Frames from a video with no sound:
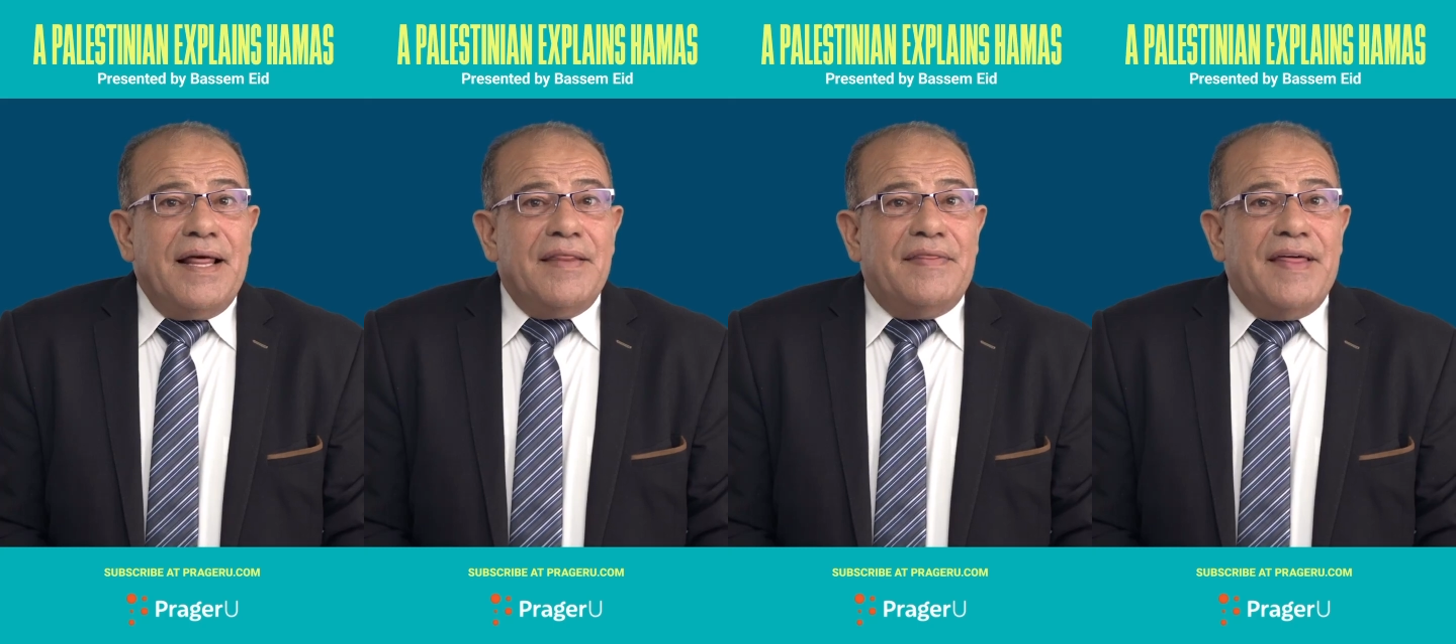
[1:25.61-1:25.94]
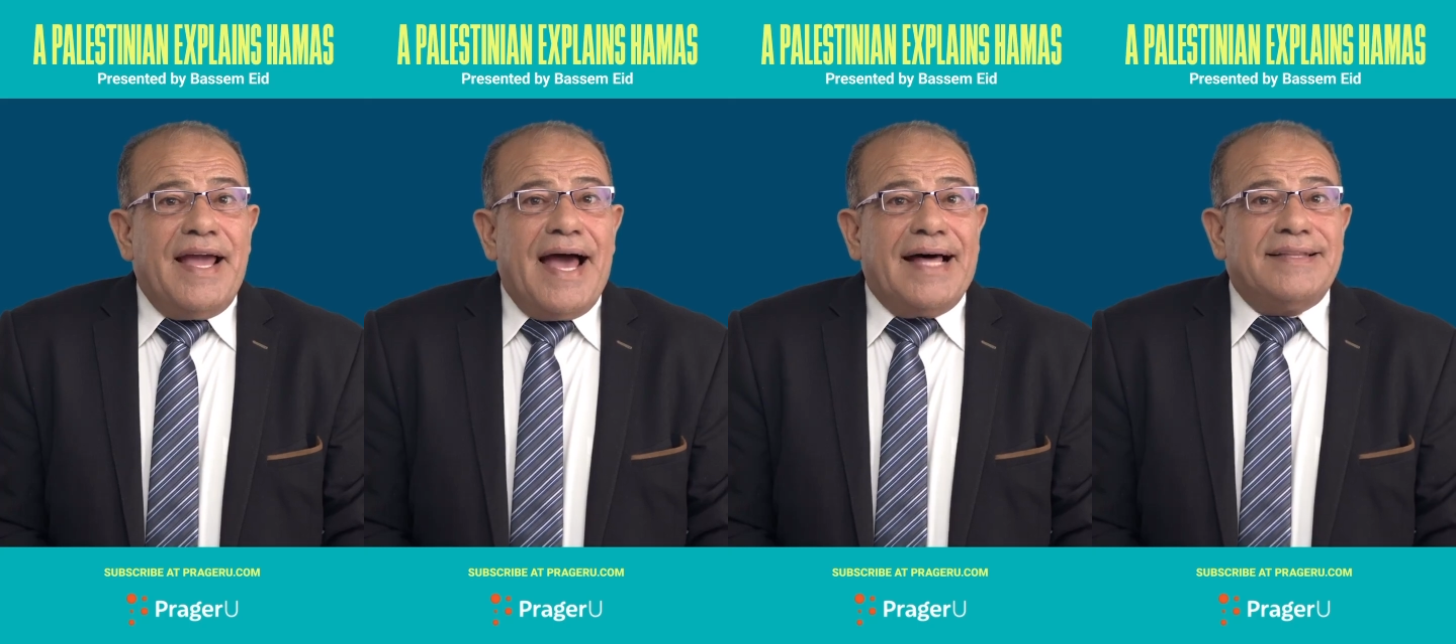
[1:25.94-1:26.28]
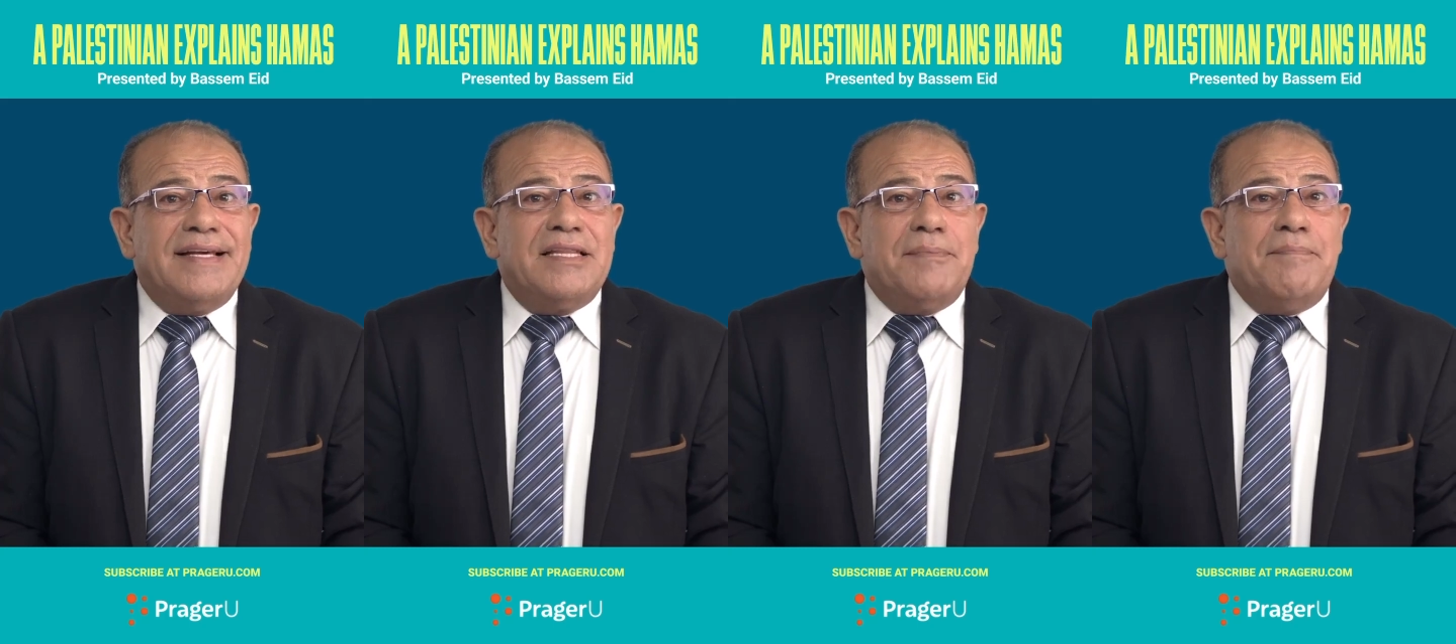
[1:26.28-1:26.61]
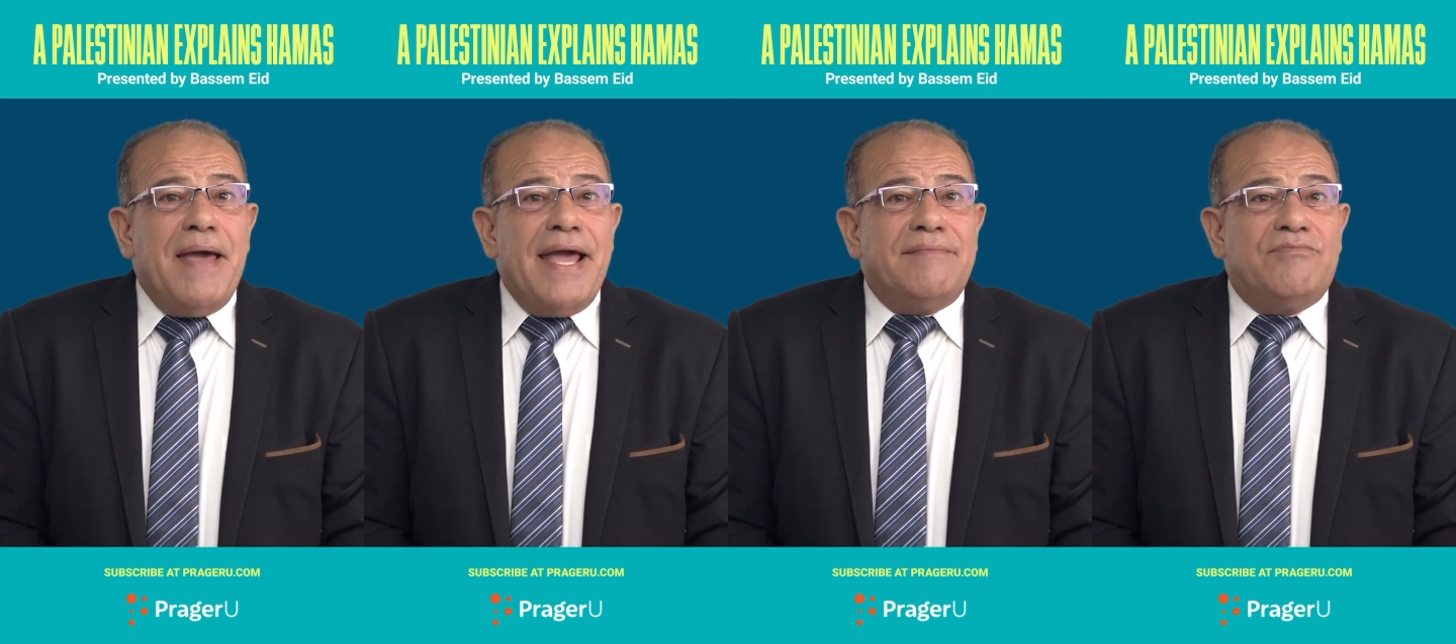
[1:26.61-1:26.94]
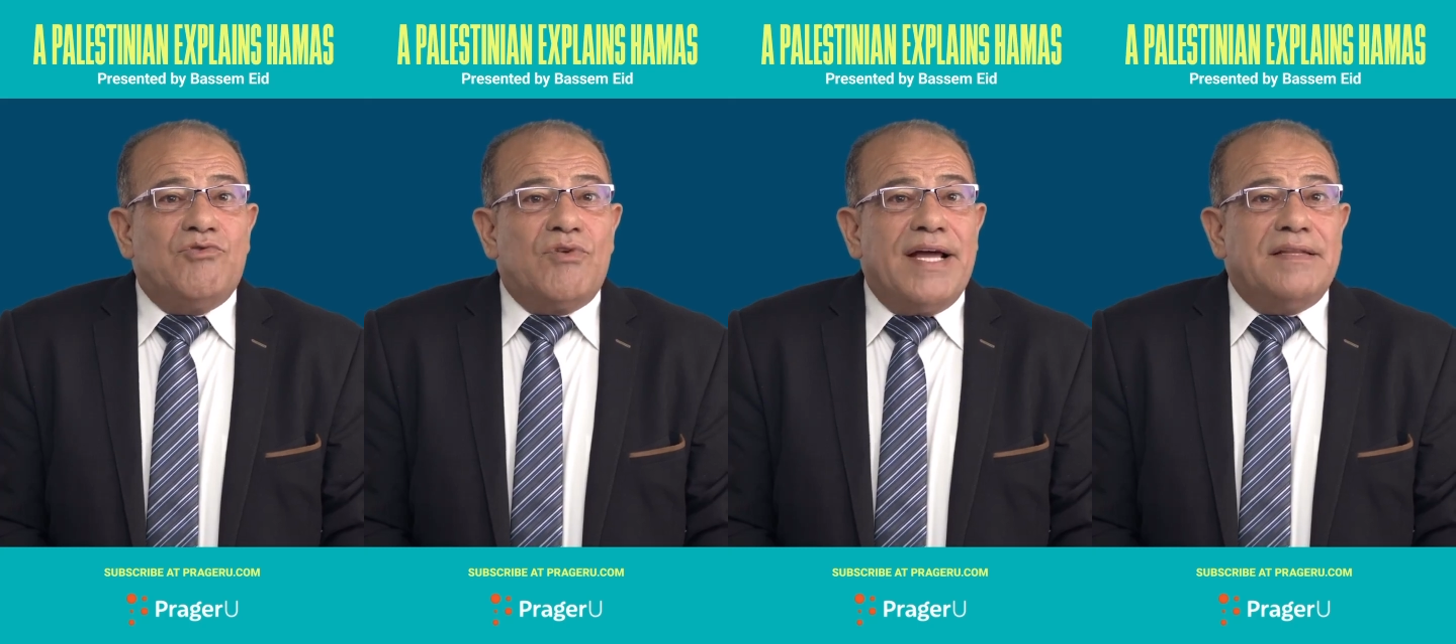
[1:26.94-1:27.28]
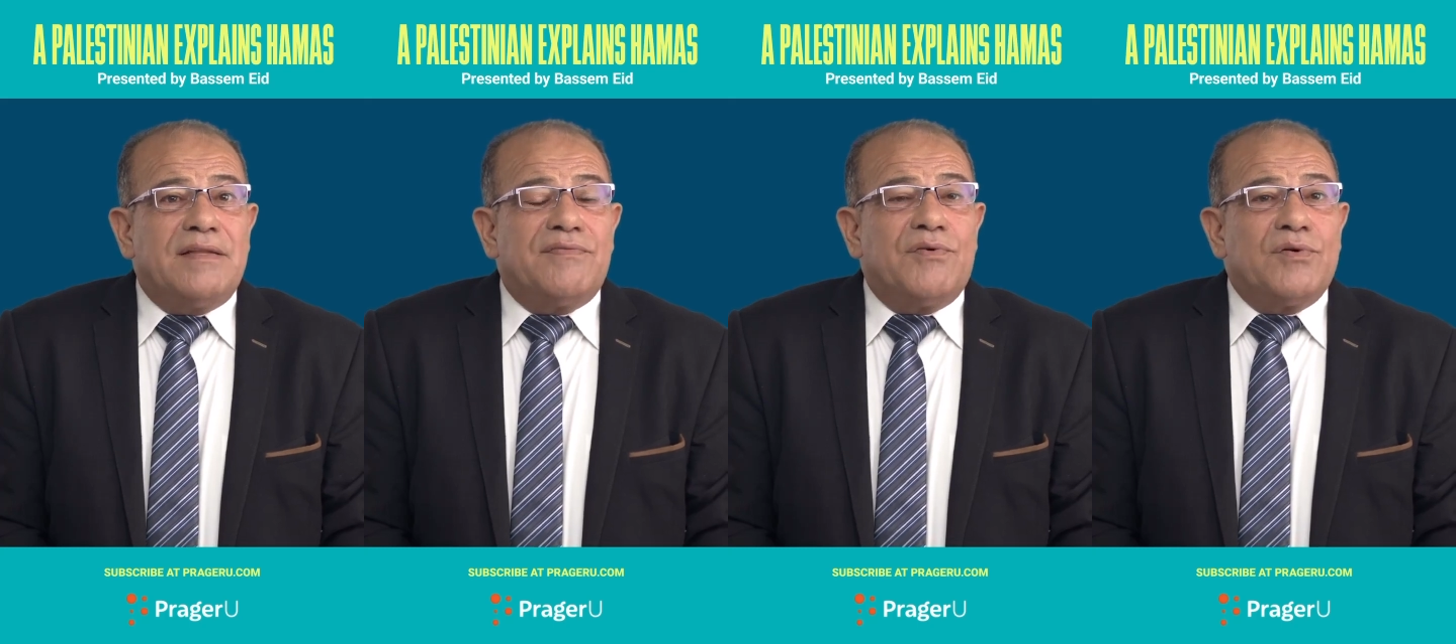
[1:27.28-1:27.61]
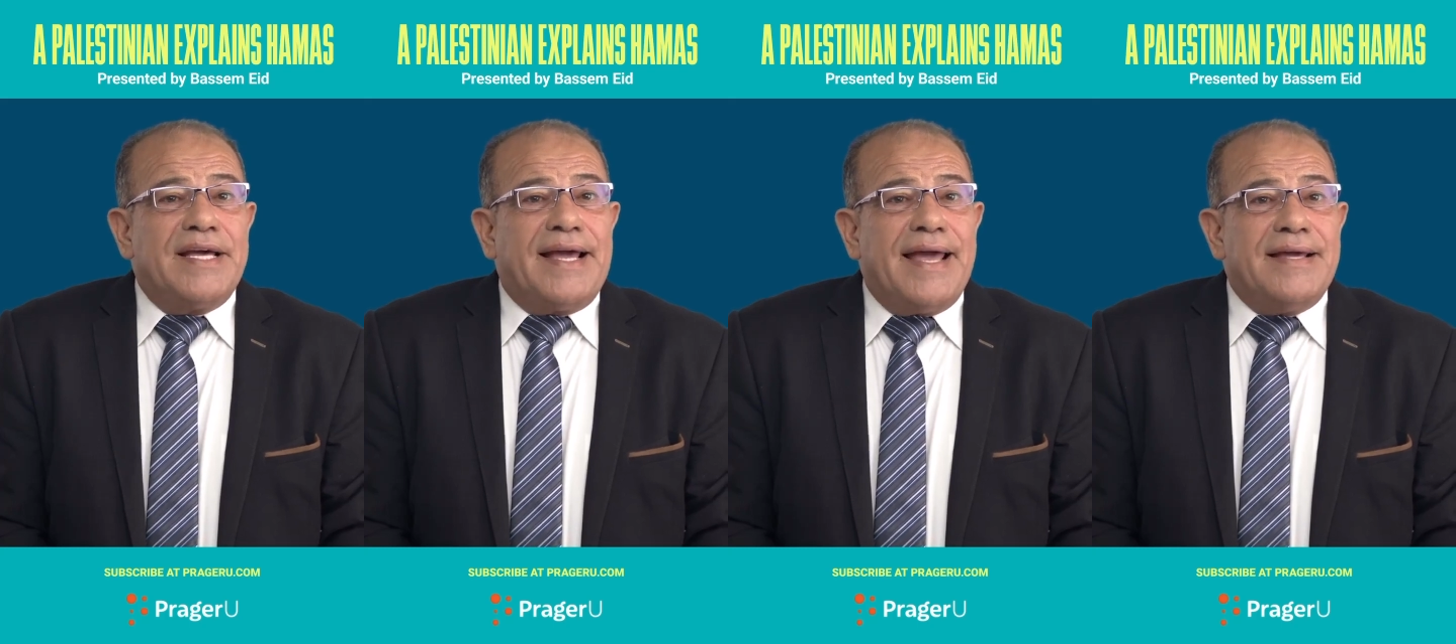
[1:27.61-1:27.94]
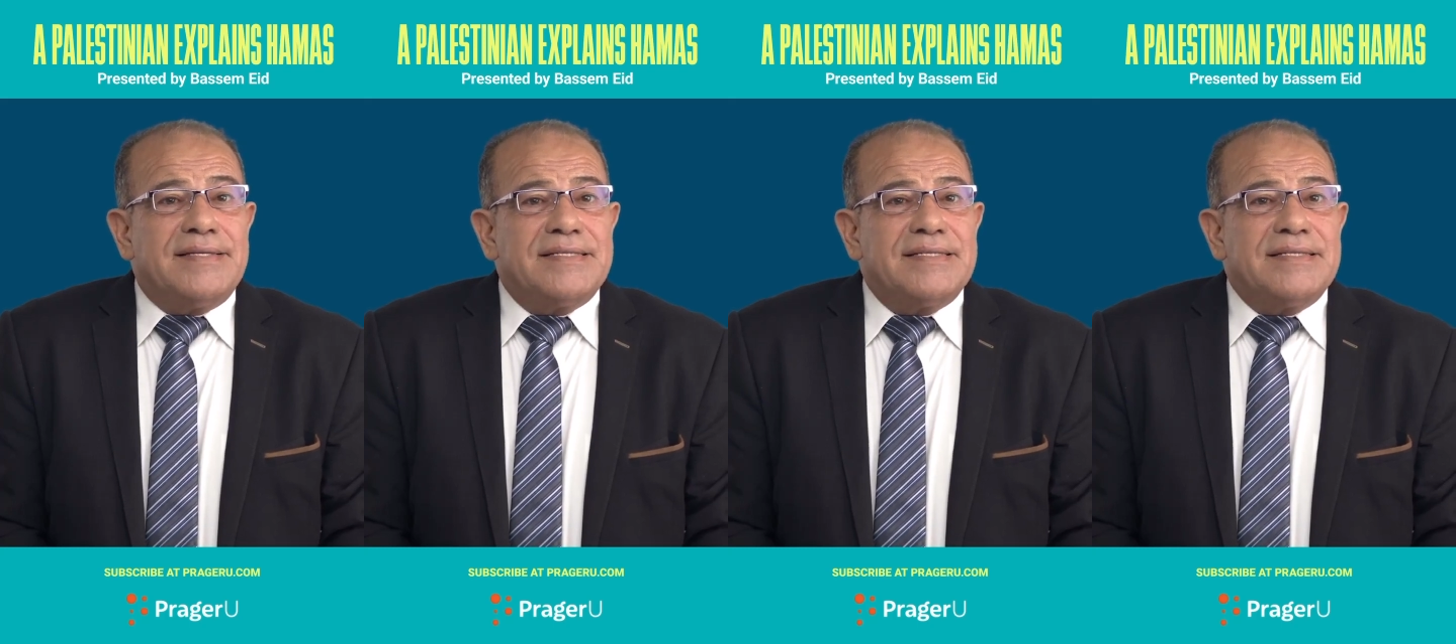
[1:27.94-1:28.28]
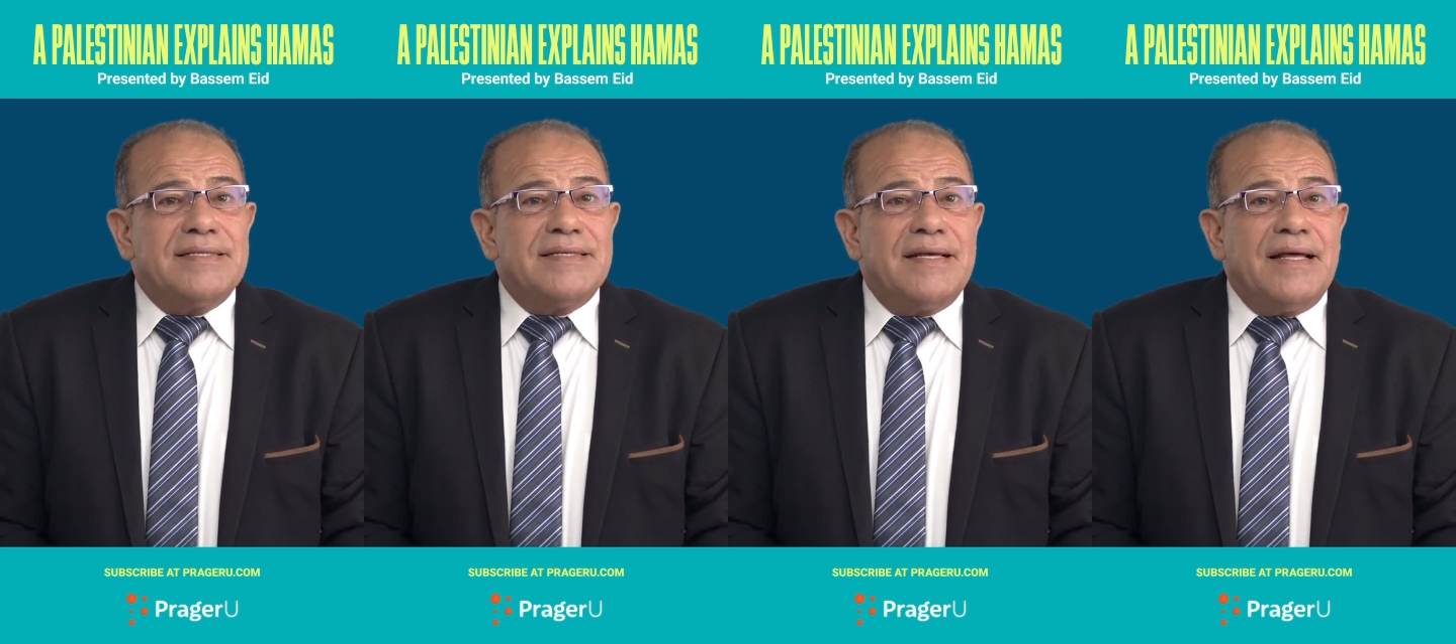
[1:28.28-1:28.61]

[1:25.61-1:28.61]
They hadn't paid rent for decades.